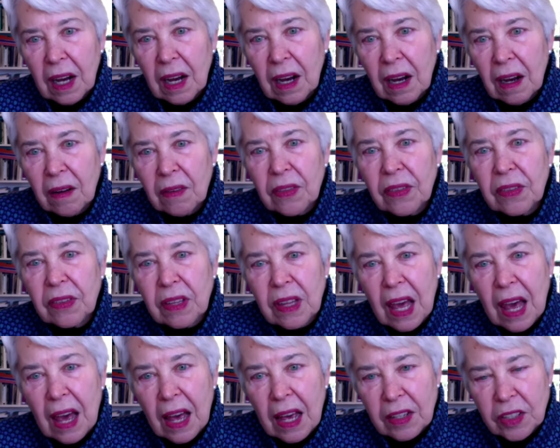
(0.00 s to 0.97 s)
Uh,
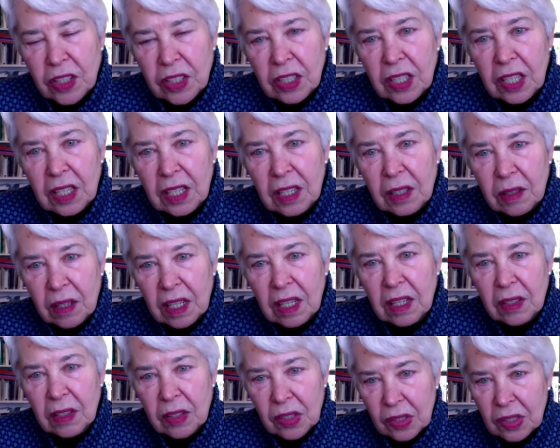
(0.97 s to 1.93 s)
that it
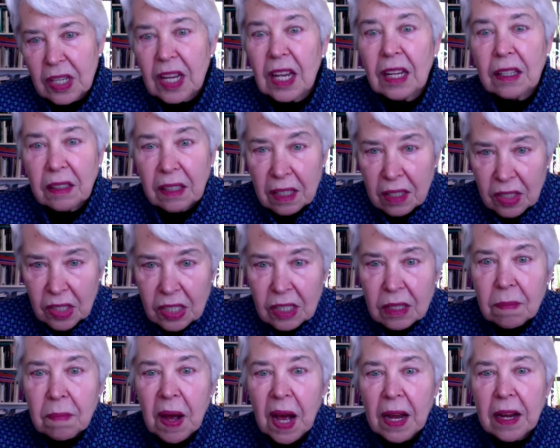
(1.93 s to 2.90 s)
is, at least
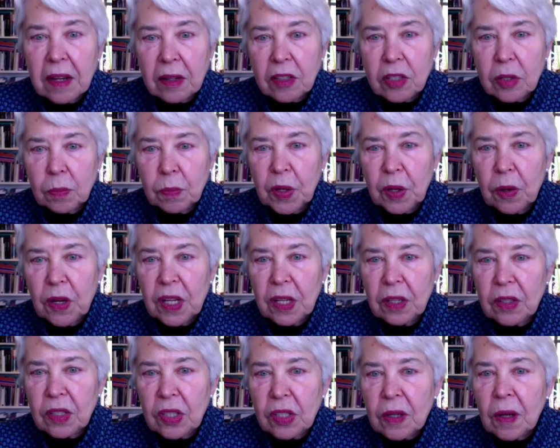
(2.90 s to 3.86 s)
in my
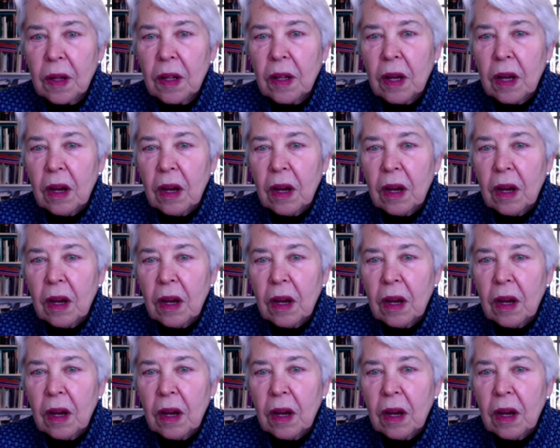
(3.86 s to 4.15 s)
experience,